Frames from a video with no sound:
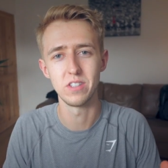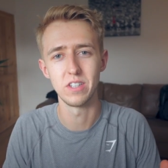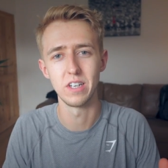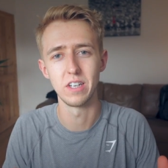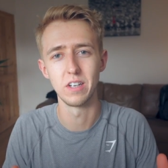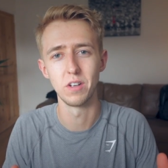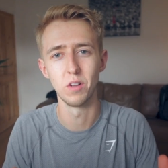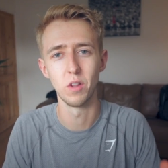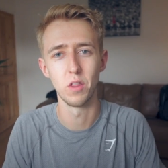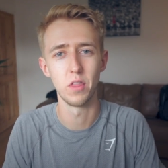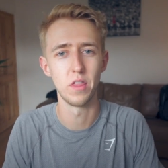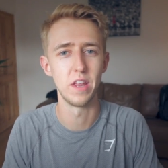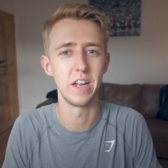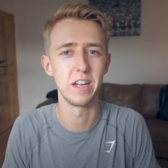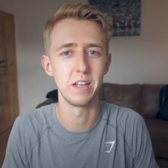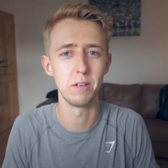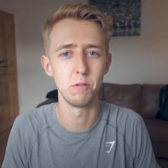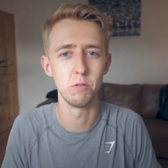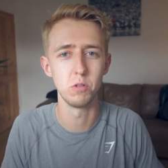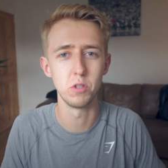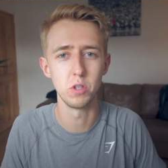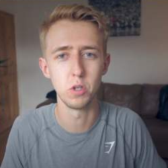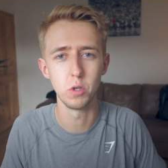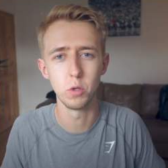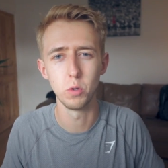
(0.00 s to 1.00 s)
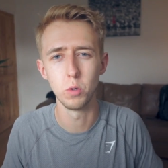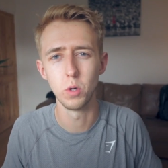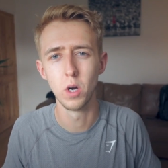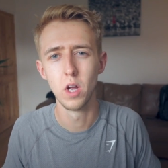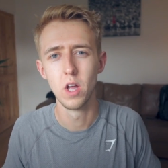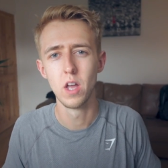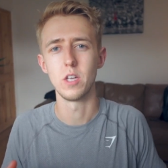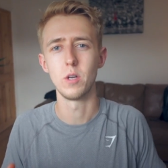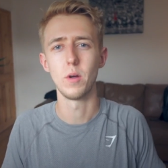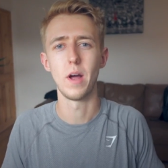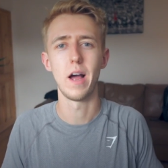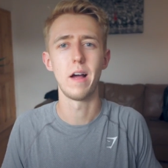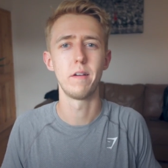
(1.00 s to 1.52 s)
single thing you do.
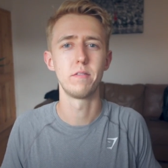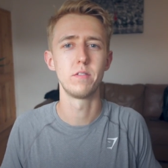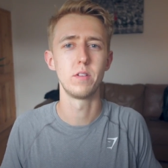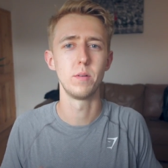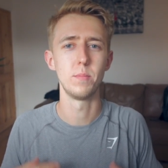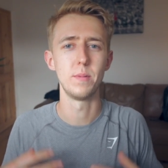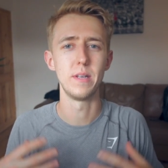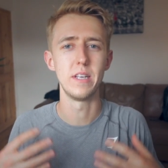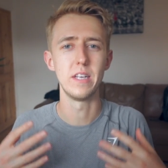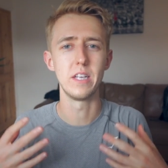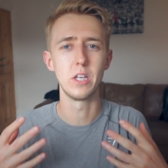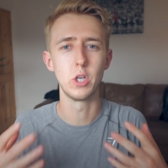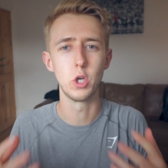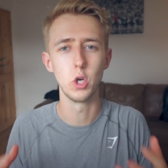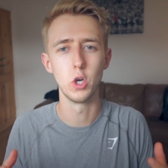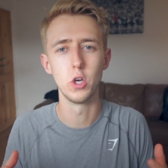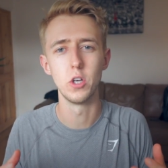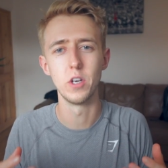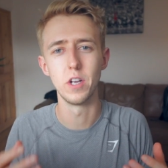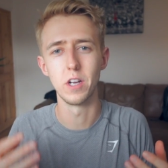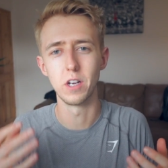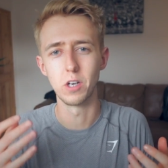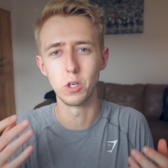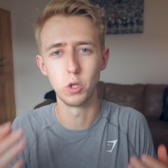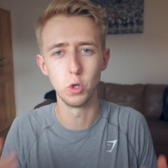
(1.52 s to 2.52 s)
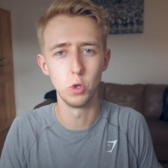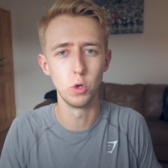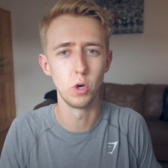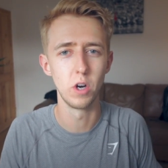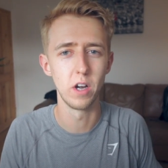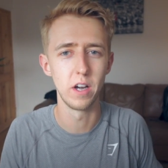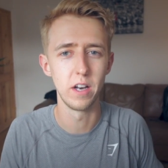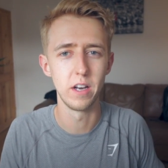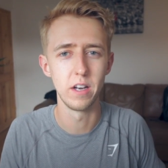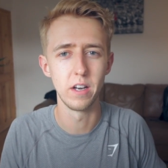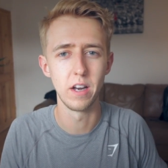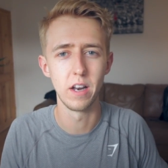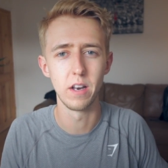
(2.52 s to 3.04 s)
You have to be good at
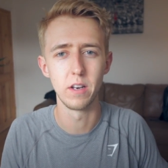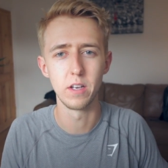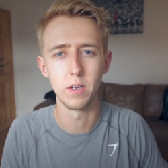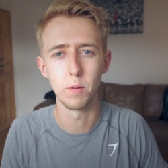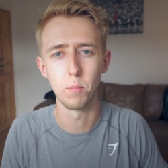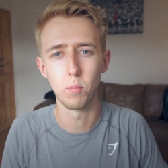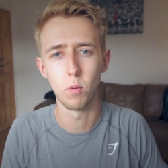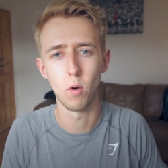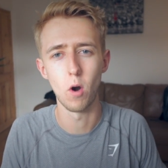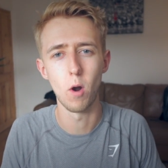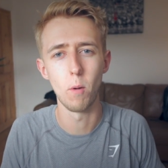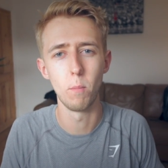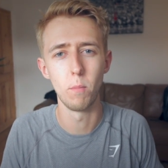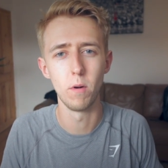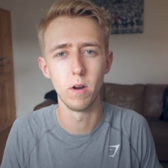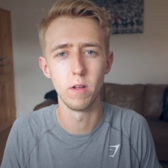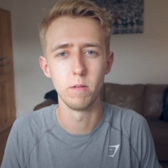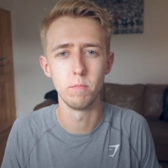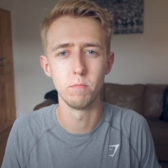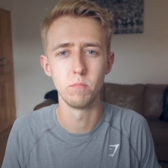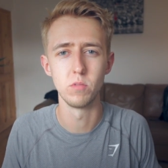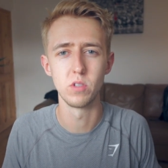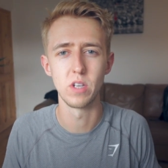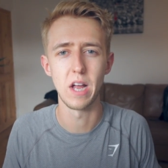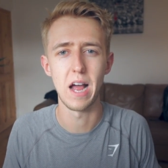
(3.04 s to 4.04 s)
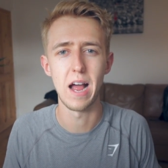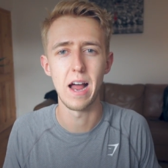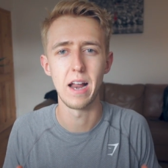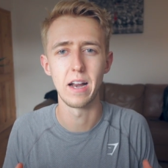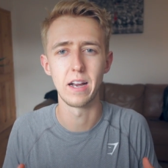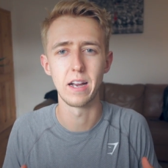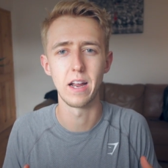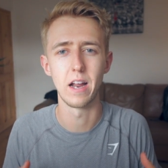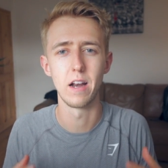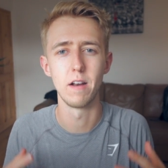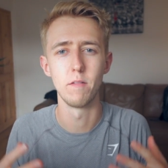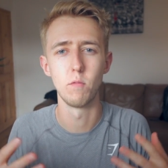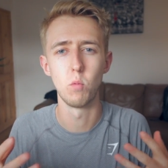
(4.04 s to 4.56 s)
Googling your problems
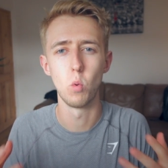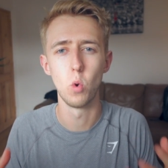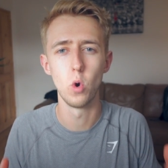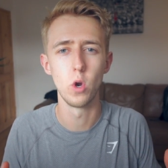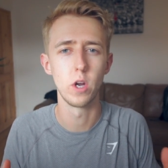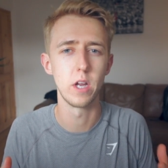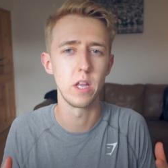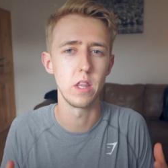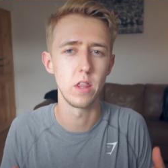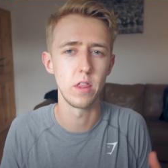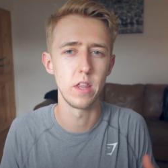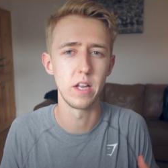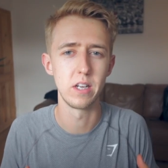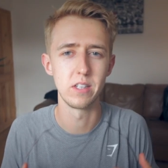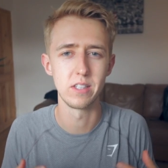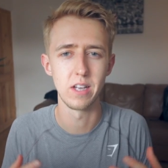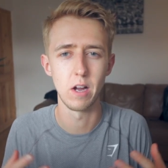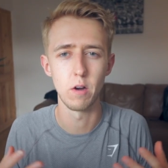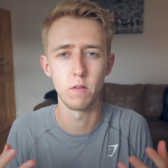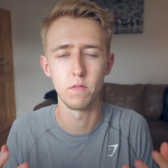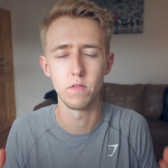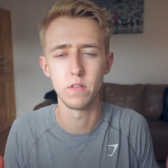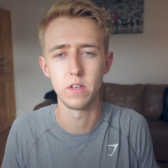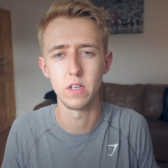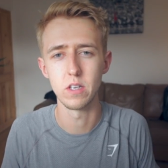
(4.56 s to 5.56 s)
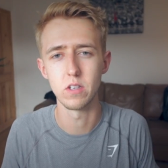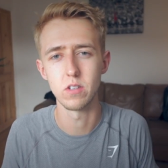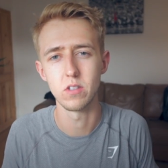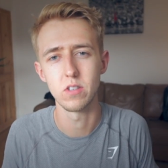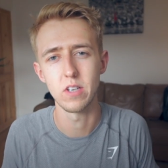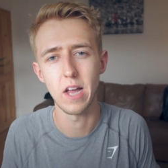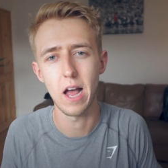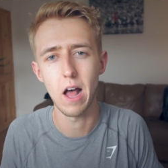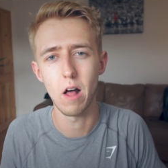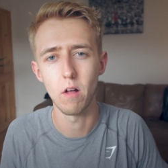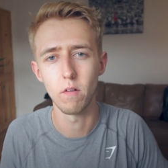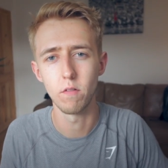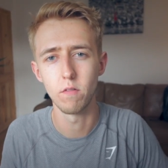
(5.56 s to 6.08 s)
and kind of working things out for
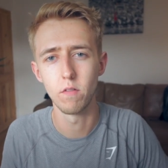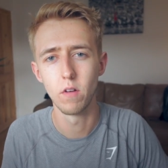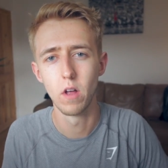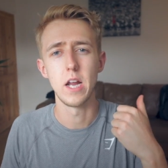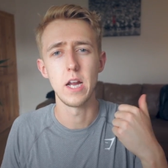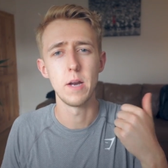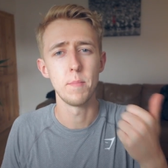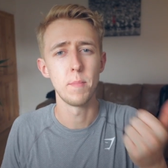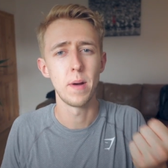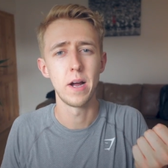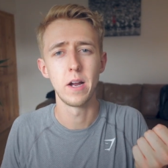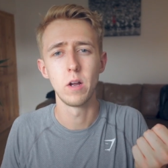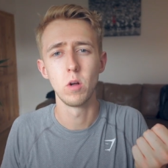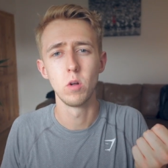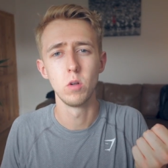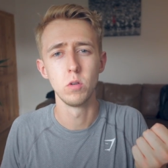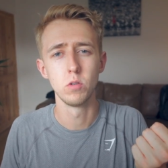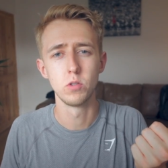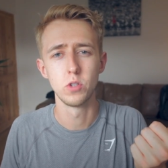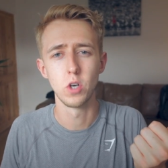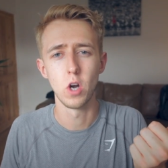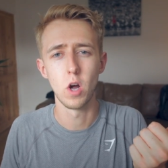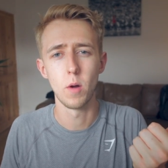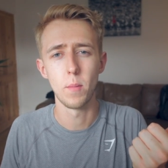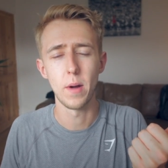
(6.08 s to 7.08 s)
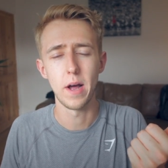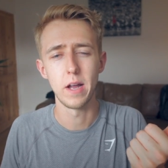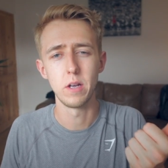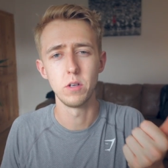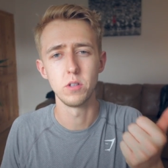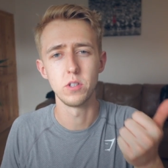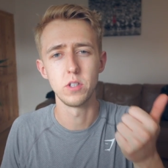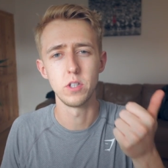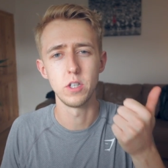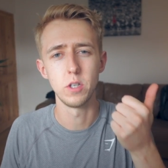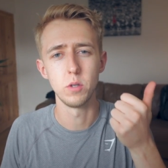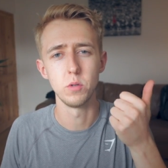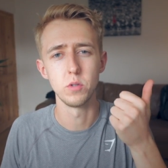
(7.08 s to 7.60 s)
yourself. In my old job, I
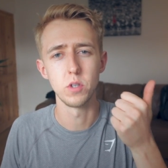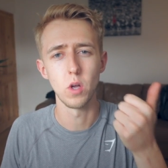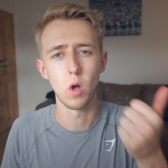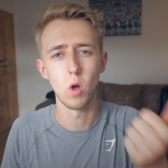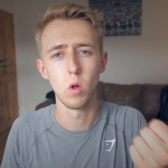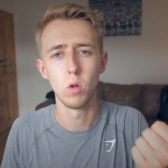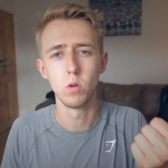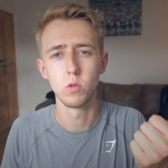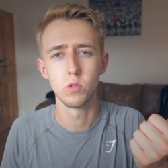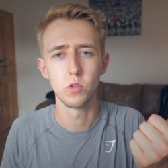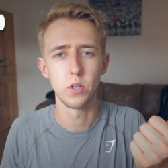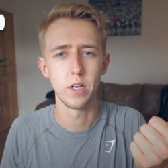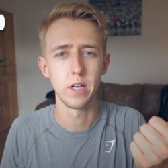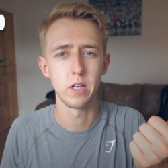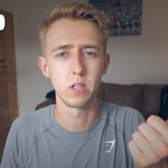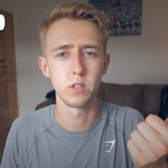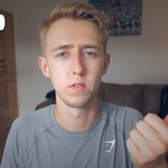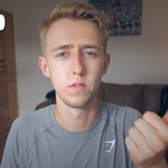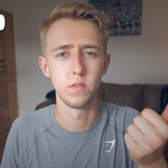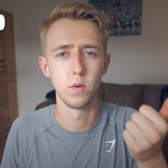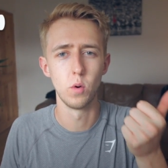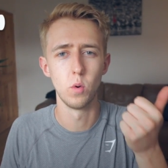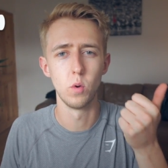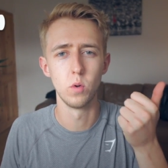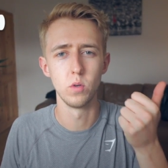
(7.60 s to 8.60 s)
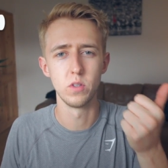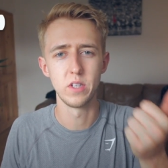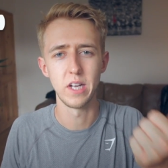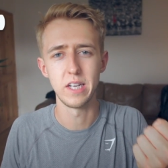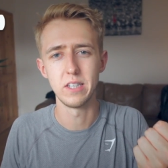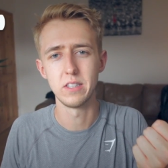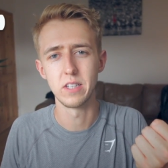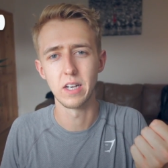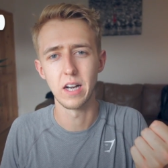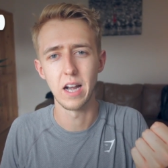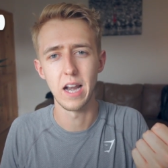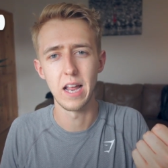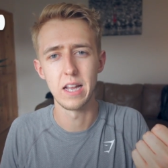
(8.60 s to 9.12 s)
used to use Alteryx for
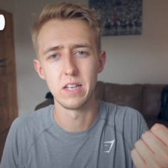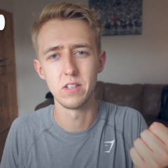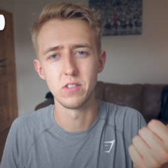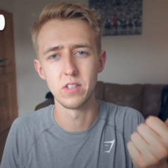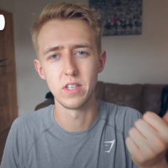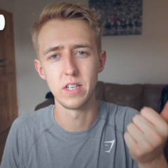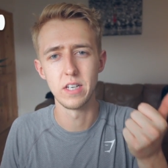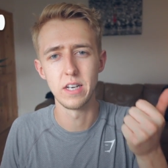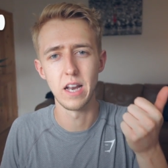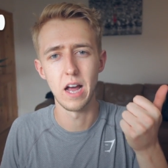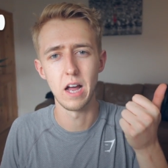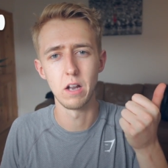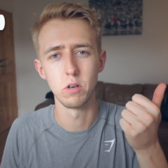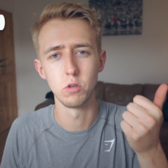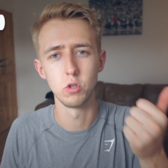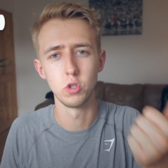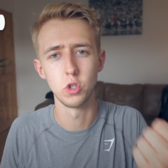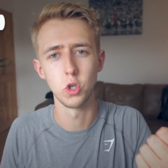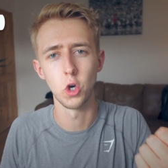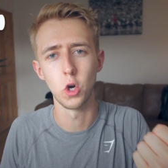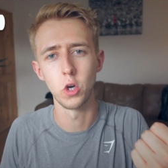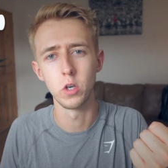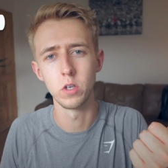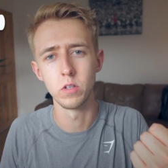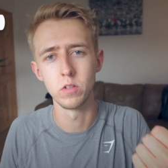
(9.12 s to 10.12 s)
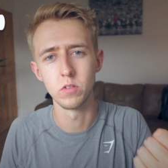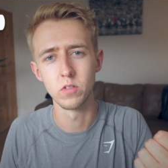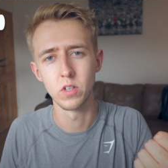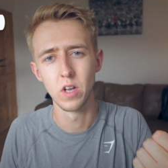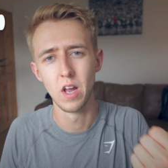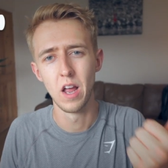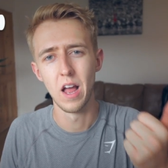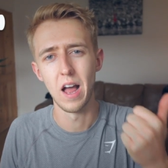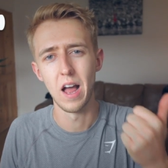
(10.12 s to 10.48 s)
data cleansing and joins,